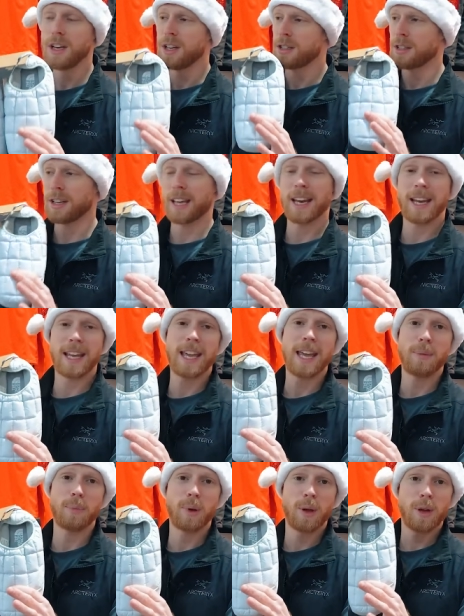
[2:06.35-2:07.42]
so they're going to
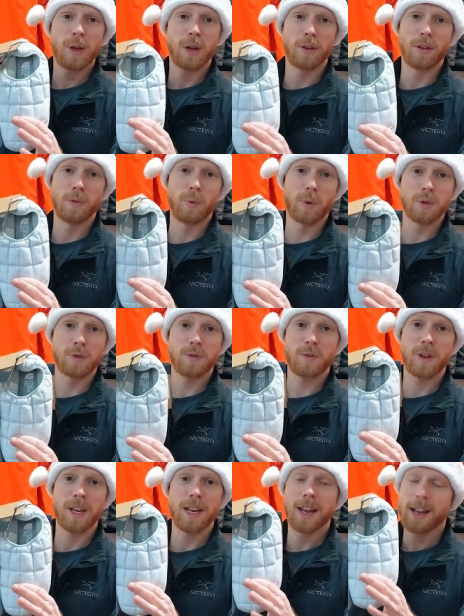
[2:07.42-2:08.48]
keep your loved one's
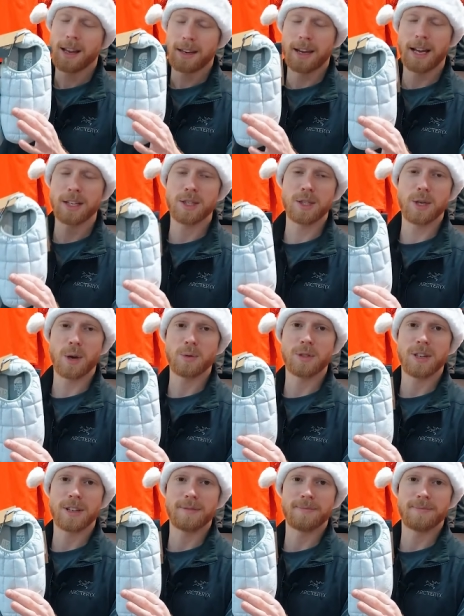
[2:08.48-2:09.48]
feet nice and toasty.